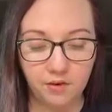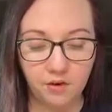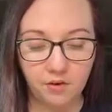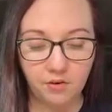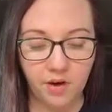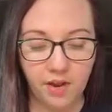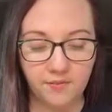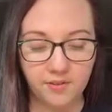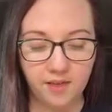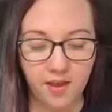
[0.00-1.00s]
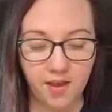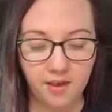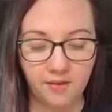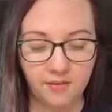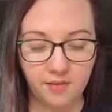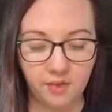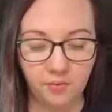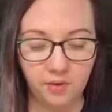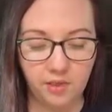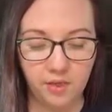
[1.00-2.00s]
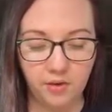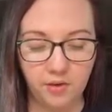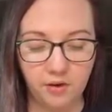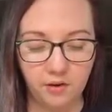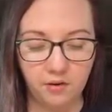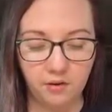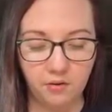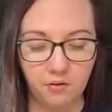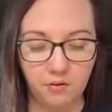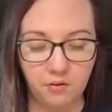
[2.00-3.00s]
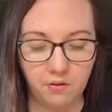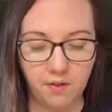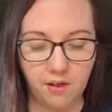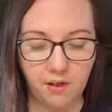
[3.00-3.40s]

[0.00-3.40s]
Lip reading: Yarn Crafts has a really good article